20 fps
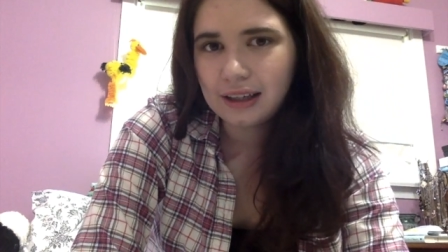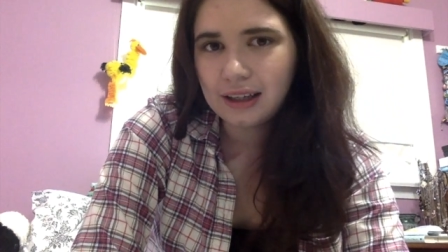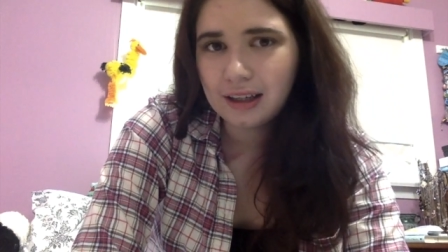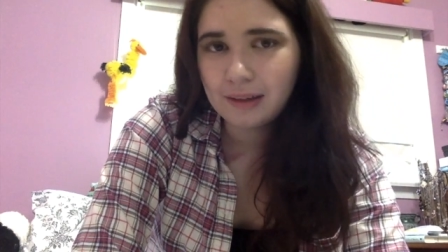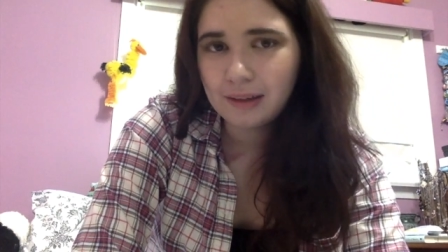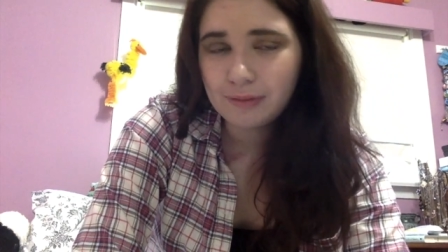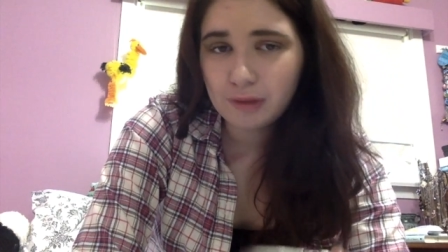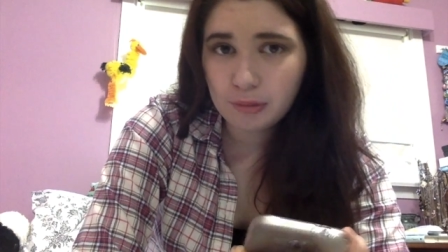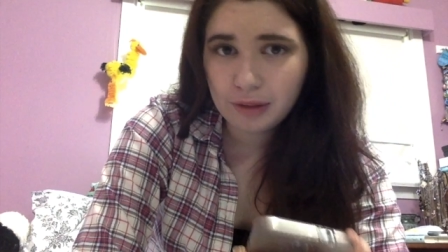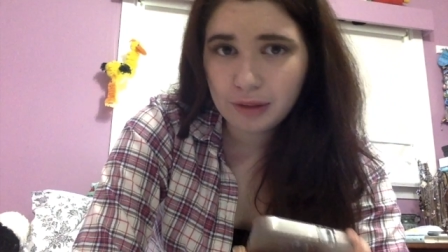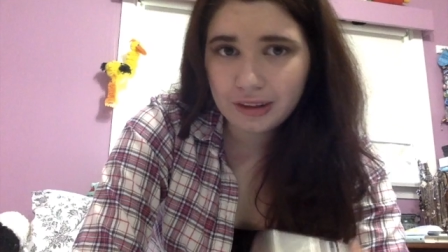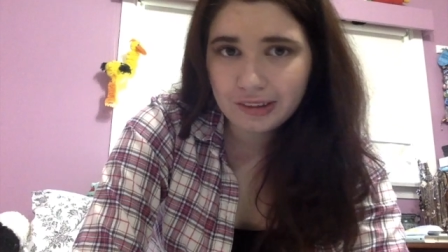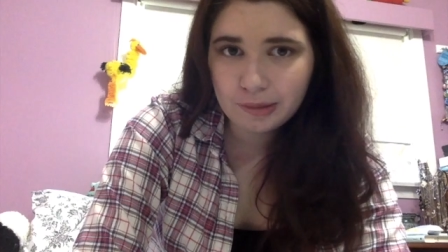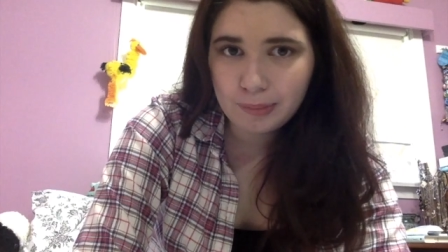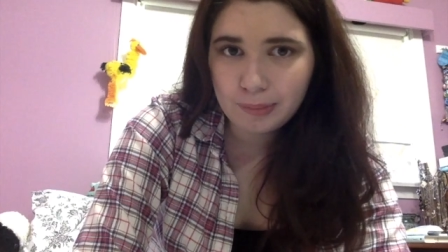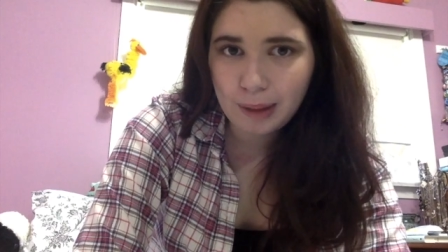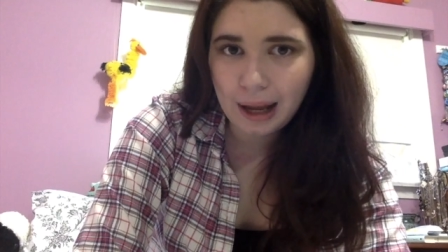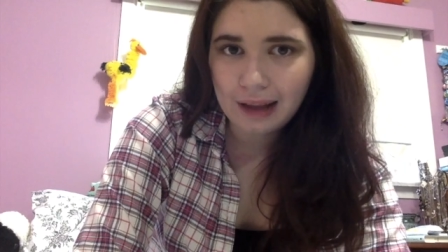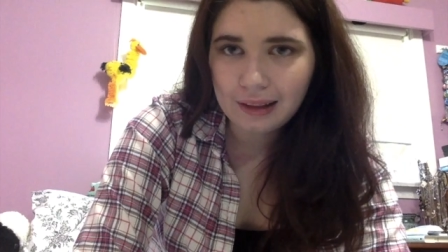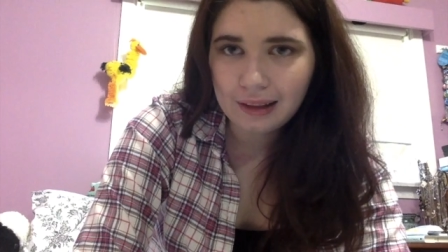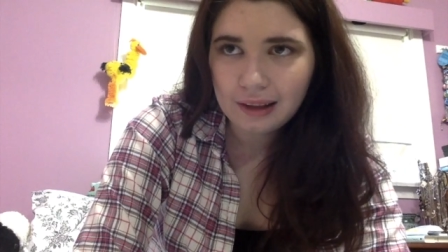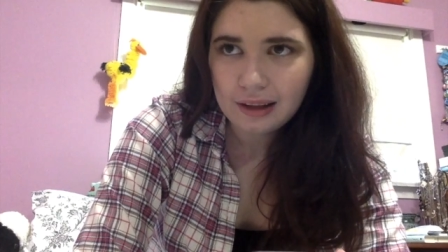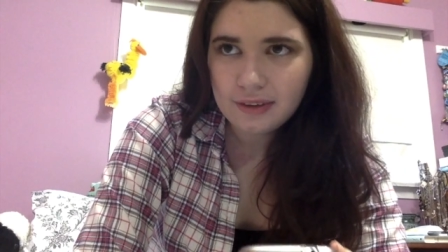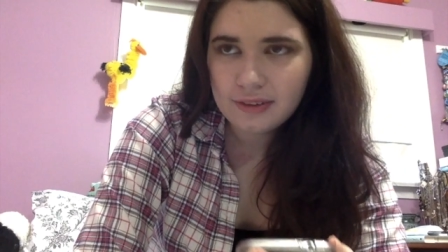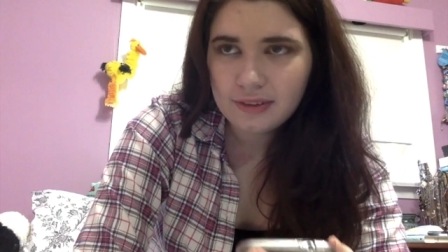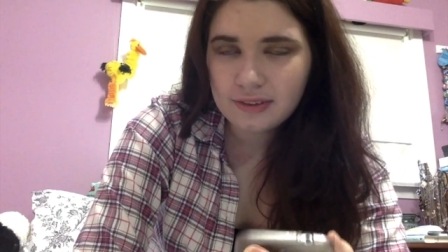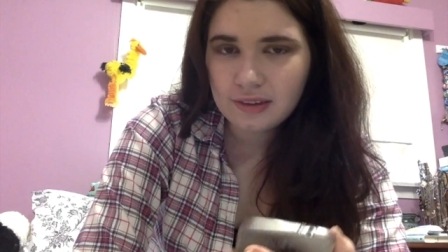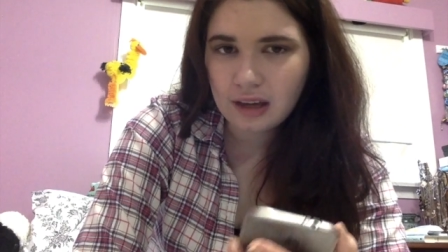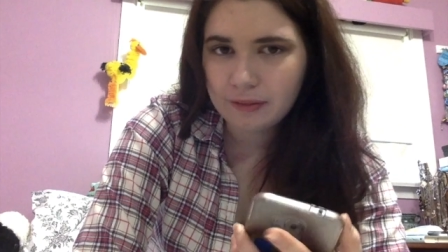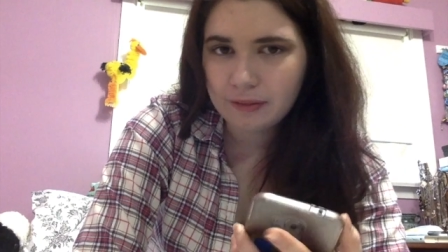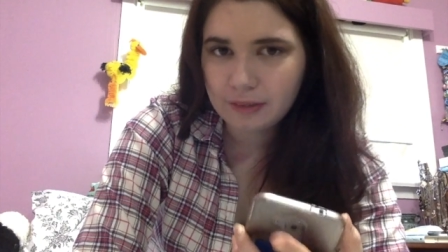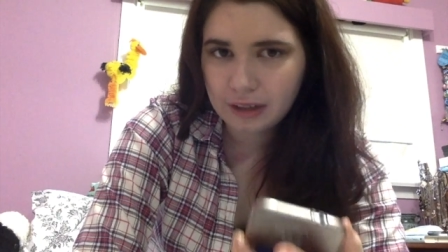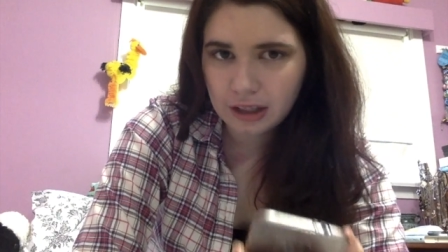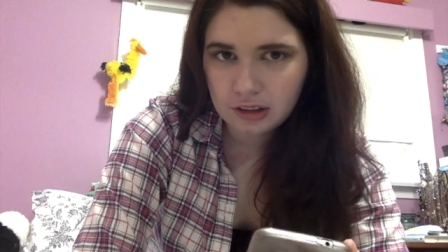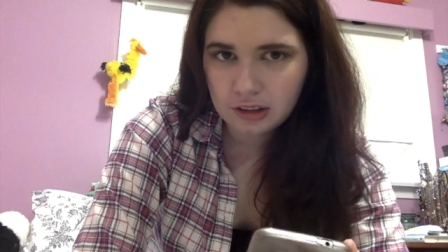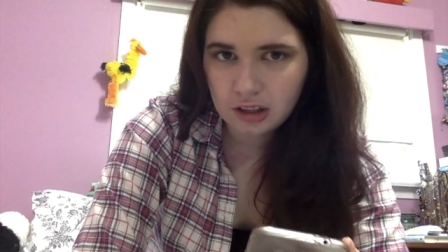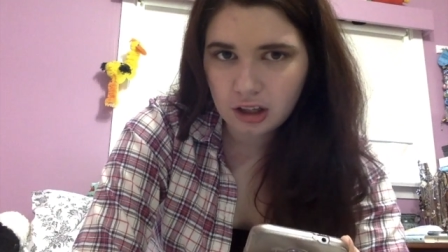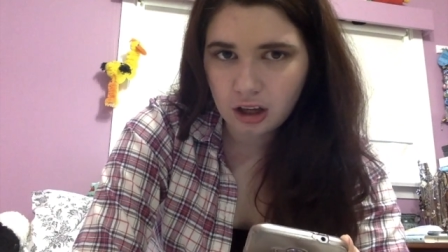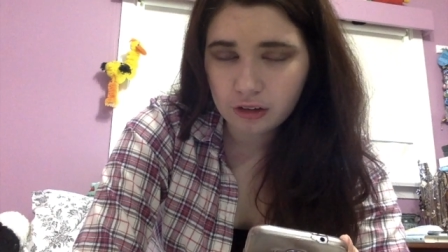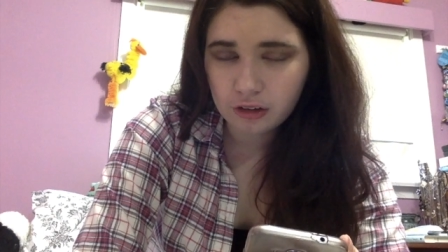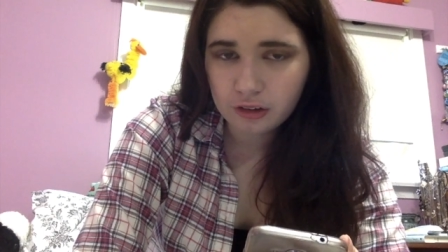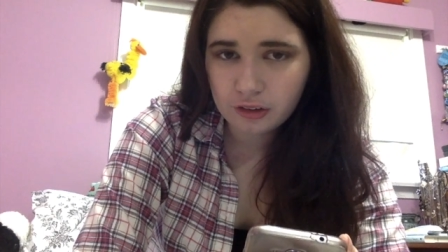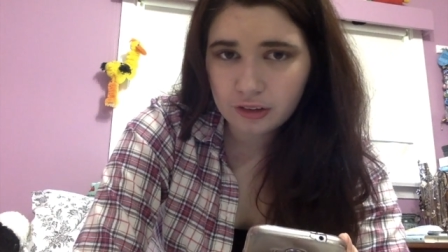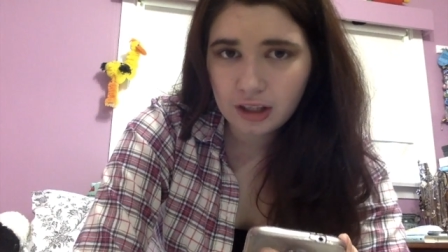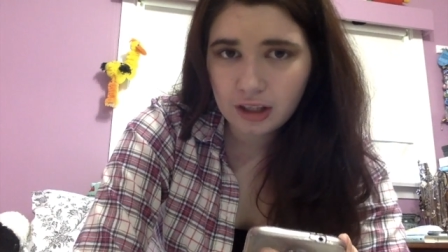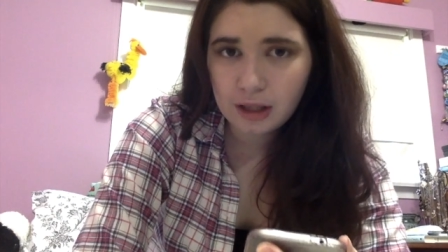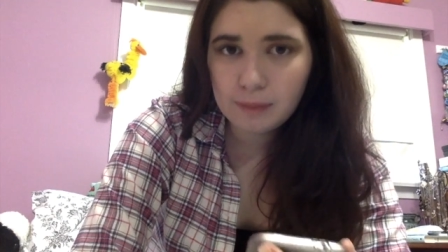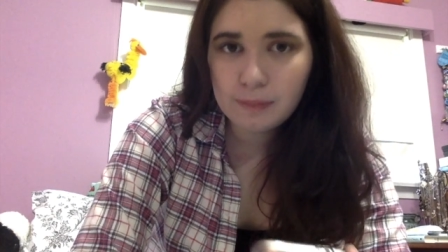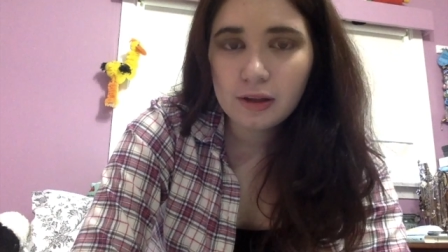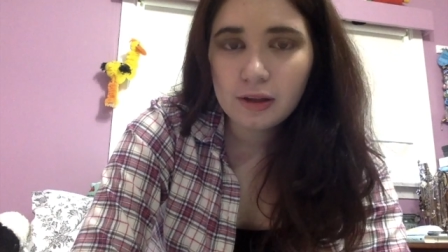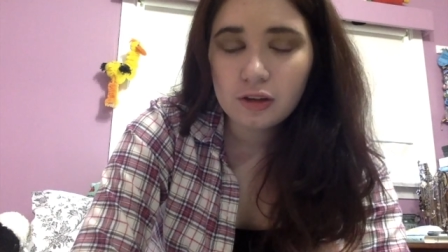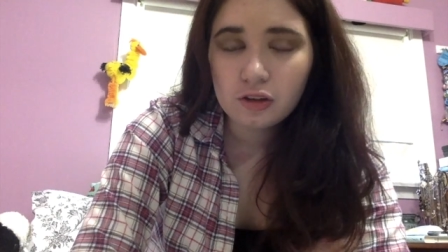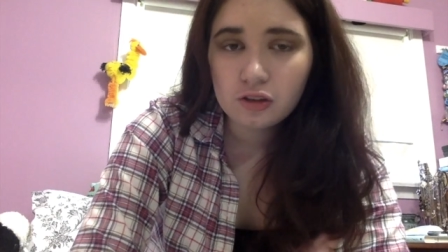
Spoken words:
The Winter Palace. I forget the author's name.